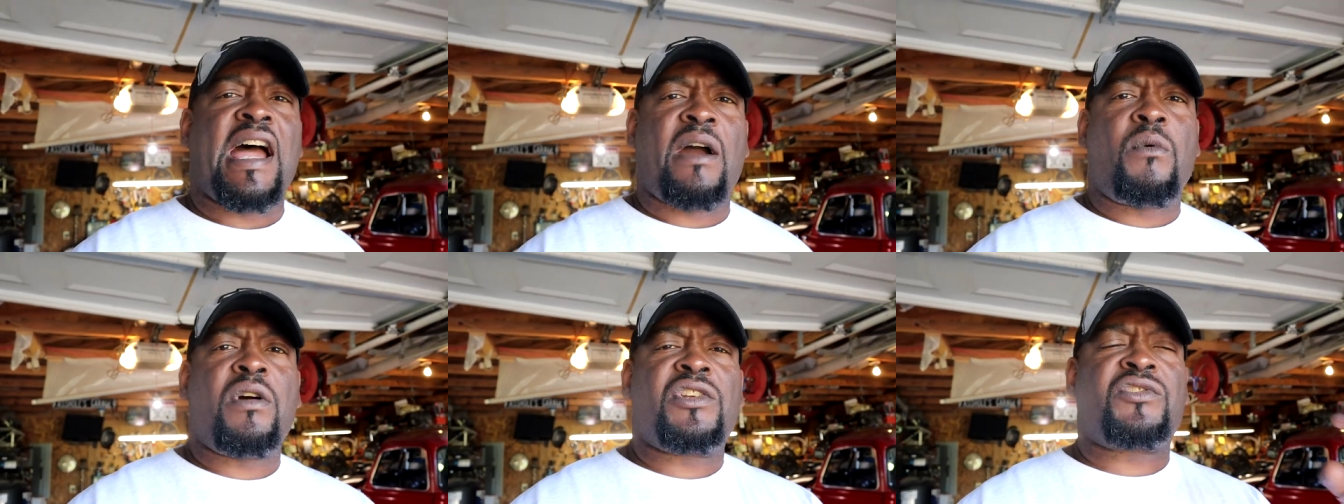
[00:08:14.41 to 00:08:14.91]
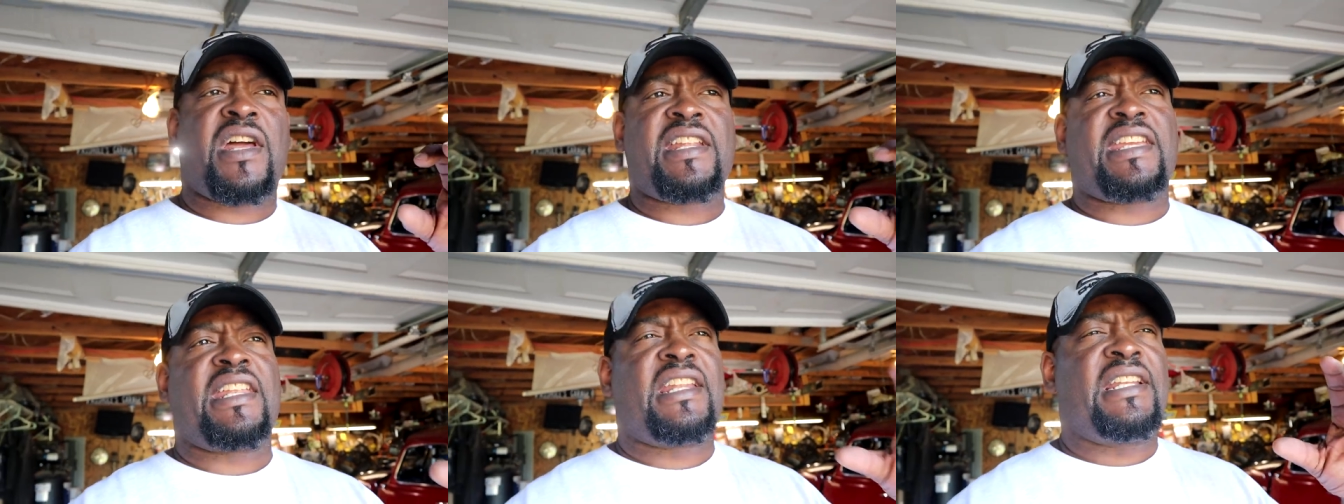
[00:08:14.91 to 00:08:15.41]
I want to try
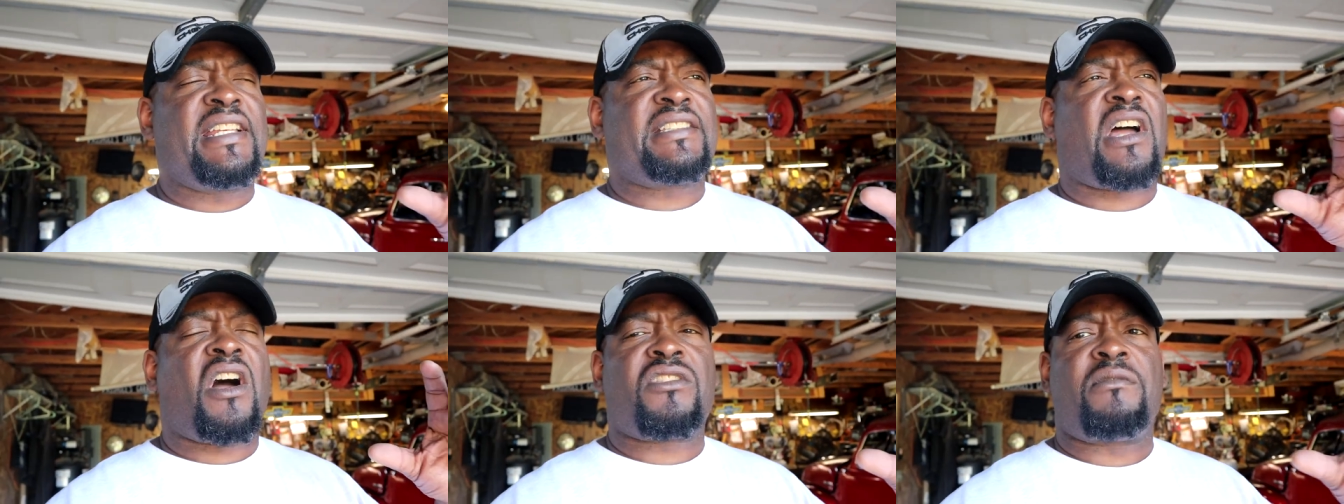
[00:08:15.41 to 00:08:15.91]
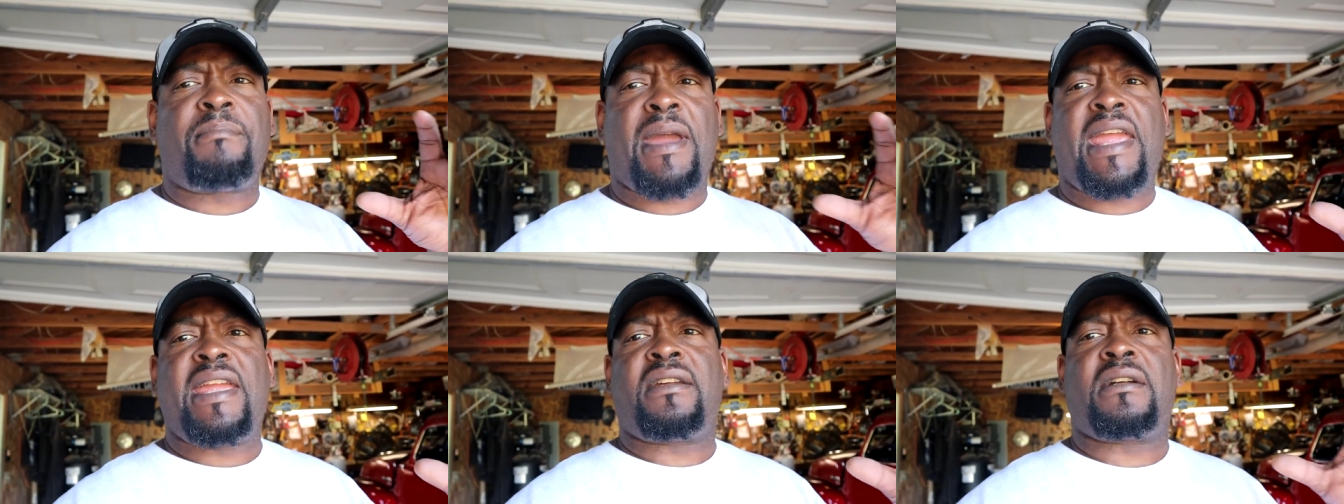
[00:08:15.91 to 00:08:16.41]
to get at least all the
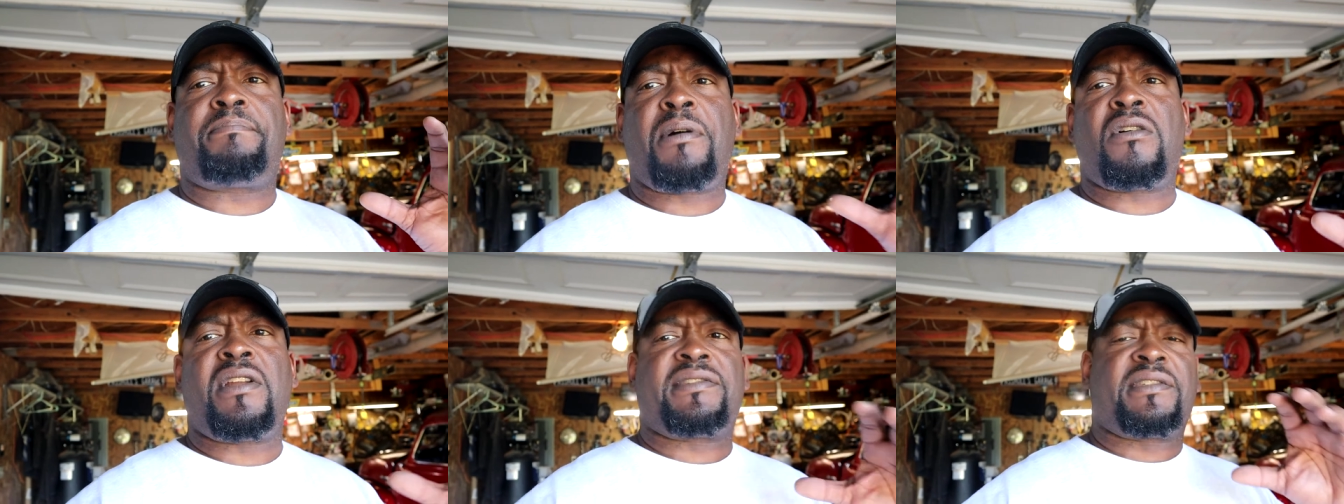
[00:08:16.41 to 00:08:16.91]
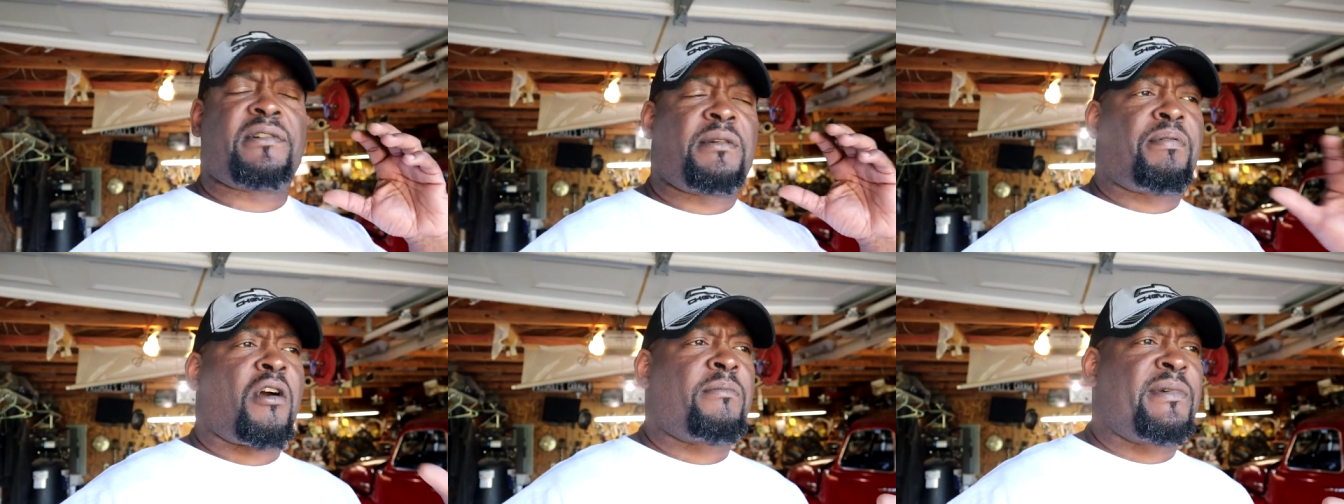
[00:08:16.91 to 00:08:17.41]
main components and
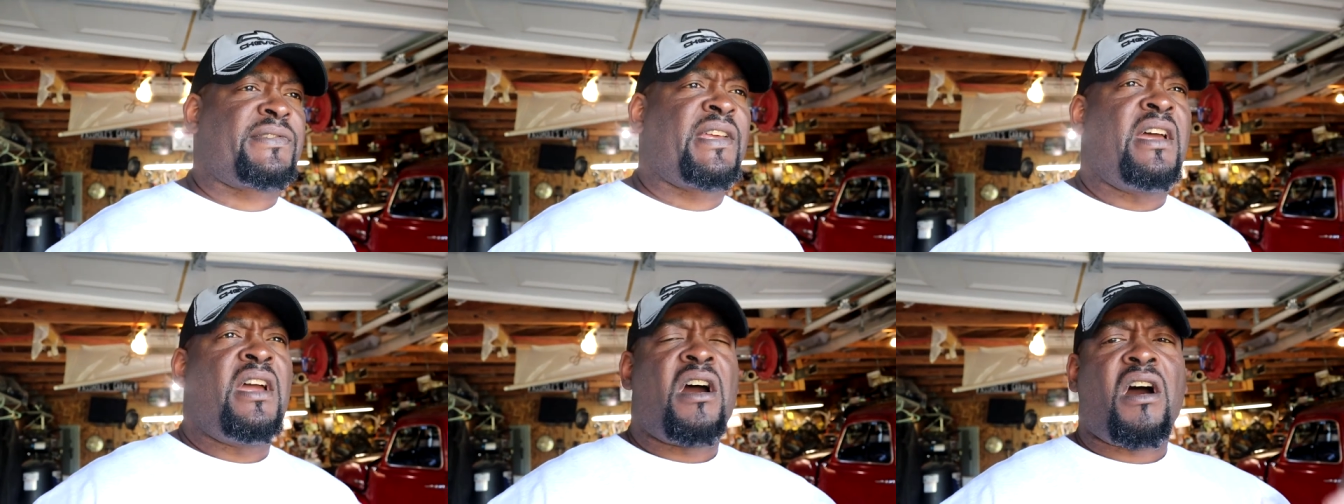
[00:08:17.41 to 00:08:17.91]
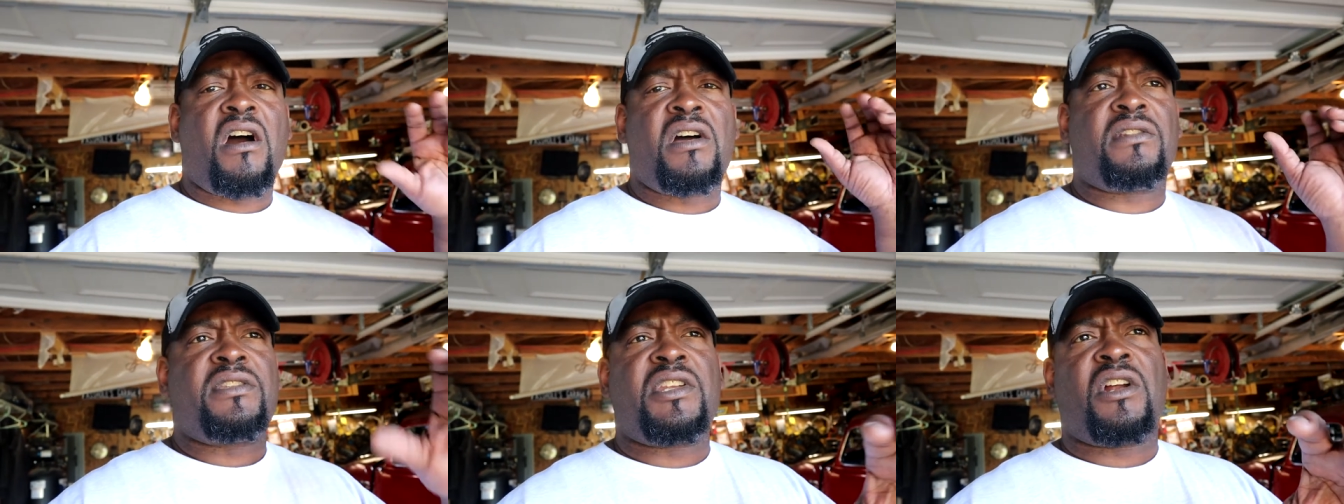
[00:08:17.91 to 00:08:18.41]
compartments
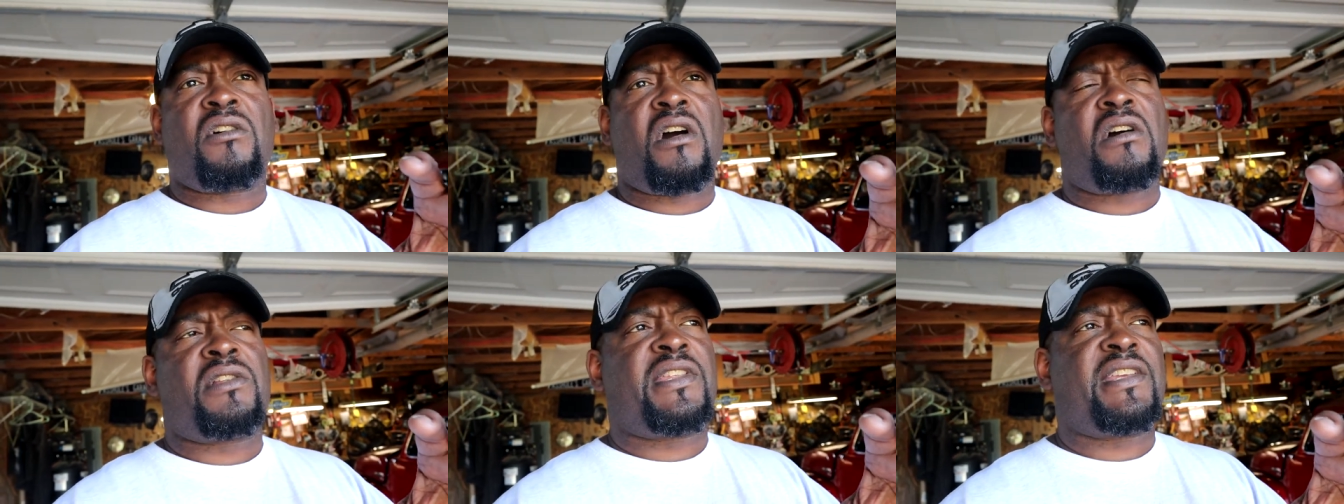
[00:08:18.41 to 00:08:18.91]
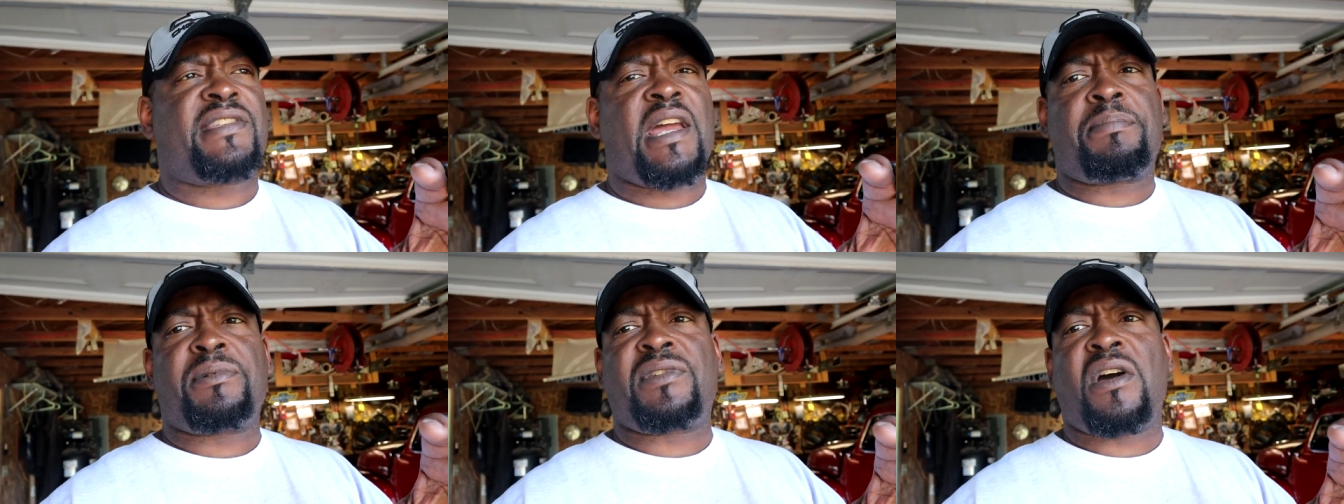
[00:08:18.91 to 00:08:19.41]
on, you know, on these
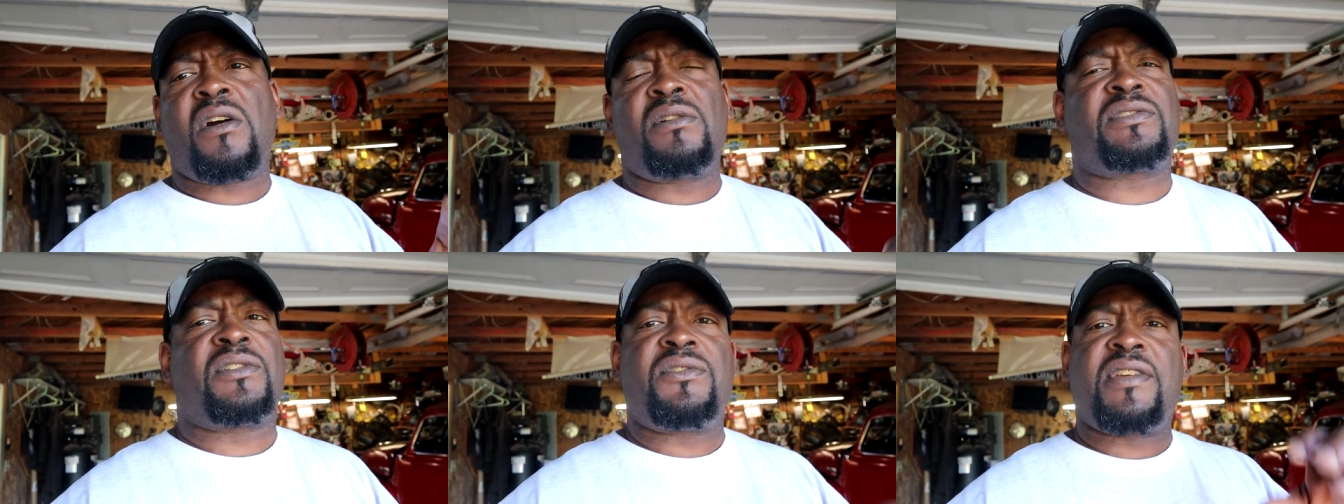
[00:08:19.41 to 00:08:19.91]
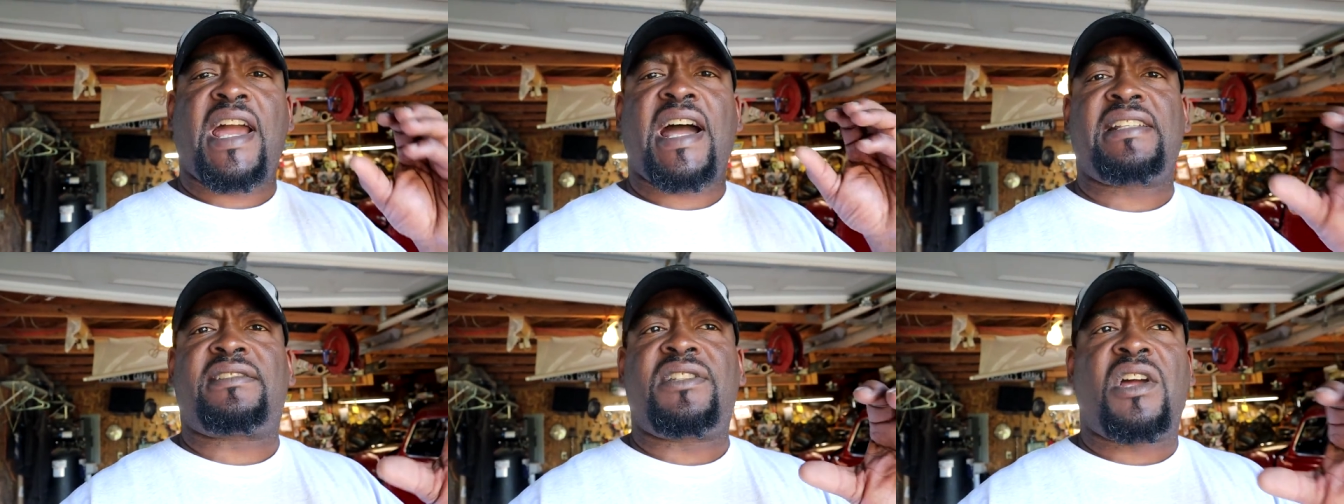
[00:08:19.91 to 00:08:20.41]
episodes so you
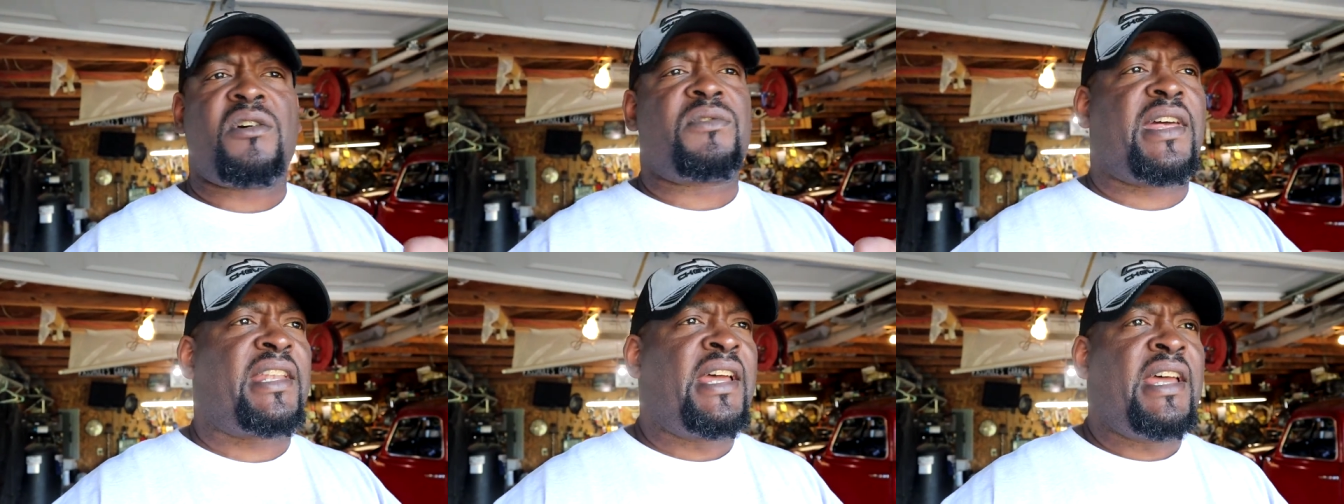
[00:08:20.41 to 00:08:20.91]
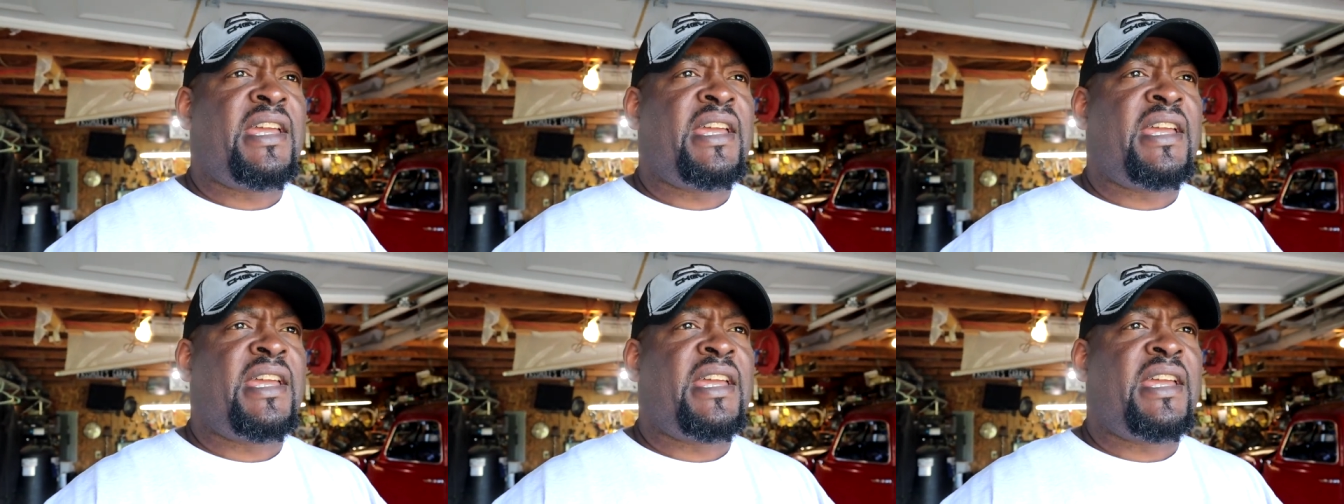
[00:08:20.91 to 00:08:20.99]
guys know that,